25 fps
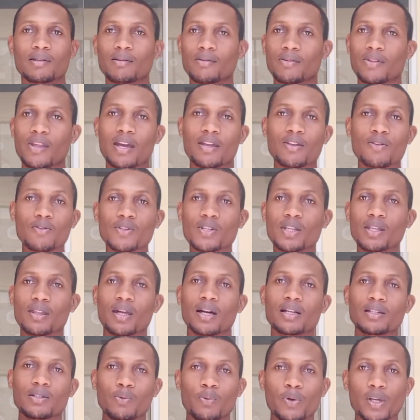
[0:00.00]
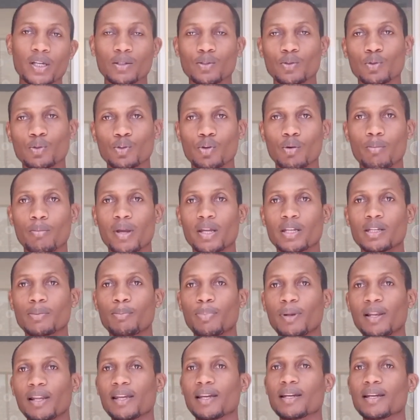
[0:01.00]
they're using that wing to
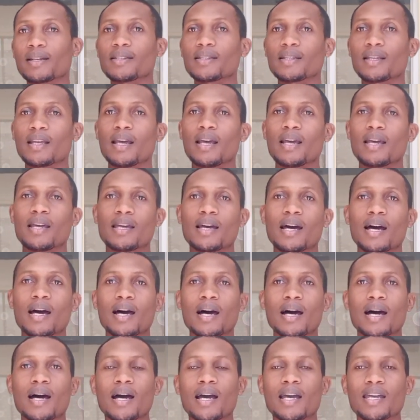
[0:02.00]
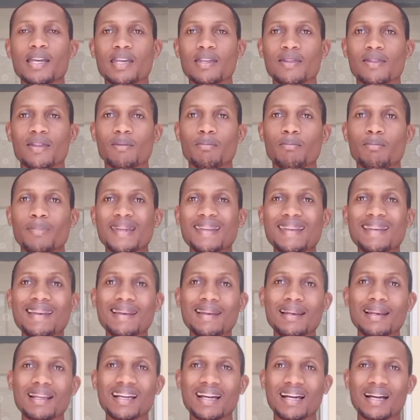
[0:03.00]
torment players. in the
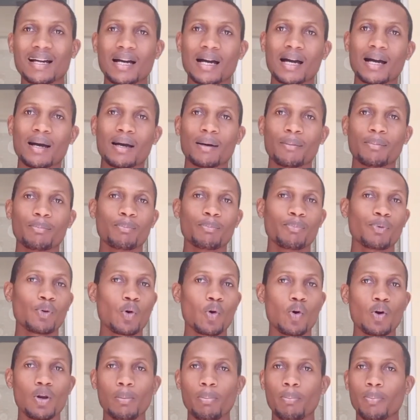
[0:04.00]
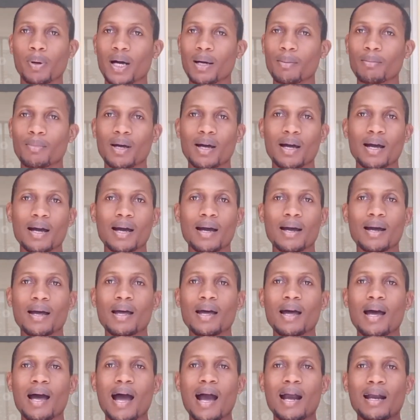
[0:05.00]
middle, Cole Palmer,
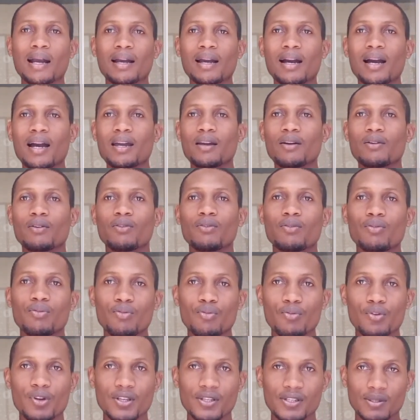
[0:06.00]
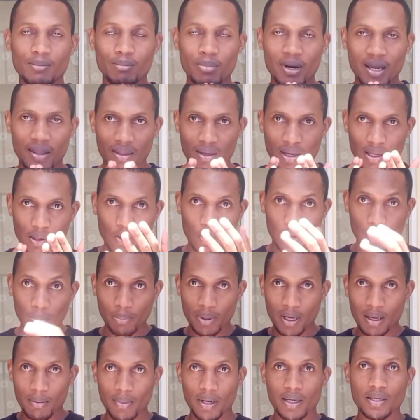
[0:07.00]
a guy who is, by the way, Cole
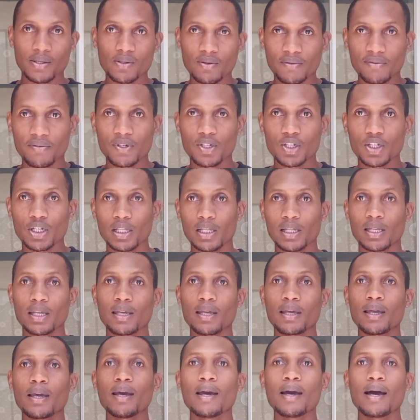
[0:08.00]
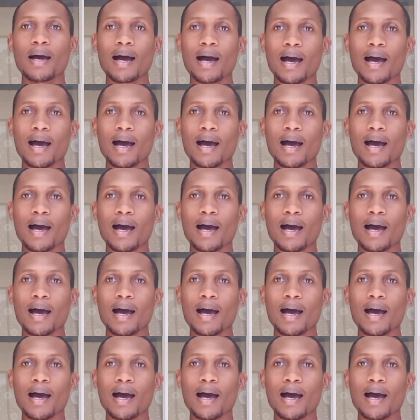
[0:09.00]
Palmer is officially